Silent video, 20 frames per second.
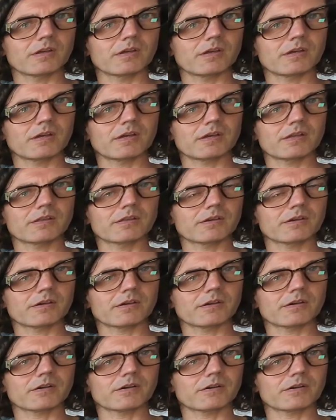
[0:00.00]
and
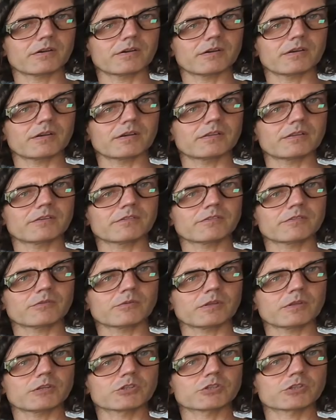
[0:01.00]
it doesn't
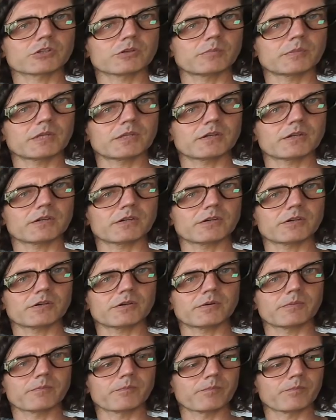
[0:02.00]
really show me the